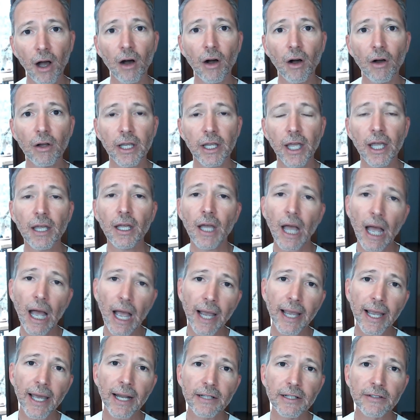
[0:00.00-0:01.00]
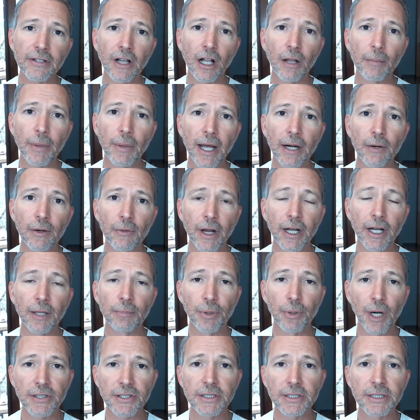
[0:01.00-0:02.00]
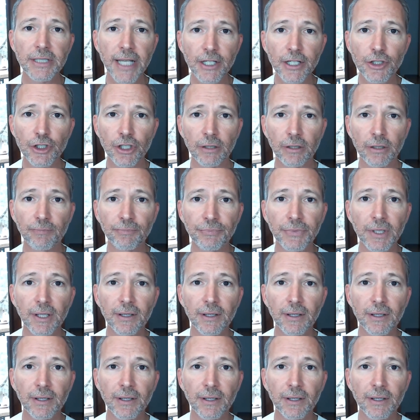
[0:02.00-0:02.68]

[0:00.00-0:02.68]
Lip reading: oh, okay, I got to tell them how to write a presentation.